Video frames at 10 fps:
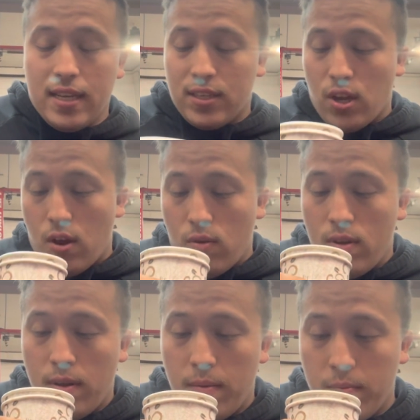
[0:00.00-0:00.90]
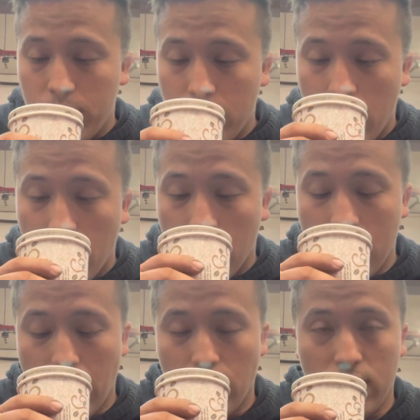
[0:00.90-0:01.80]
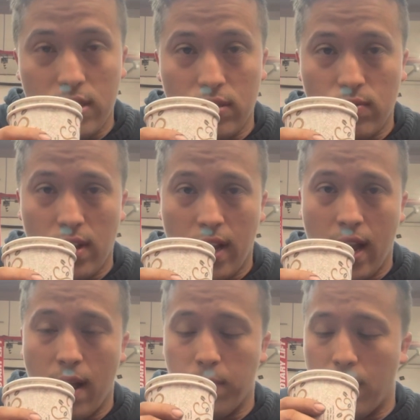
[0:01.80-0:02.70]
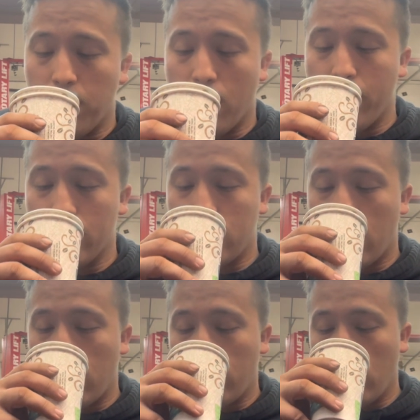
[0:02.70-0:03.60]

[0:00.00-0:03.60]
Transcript: So, uh, I know this is really high. I probably burned myself.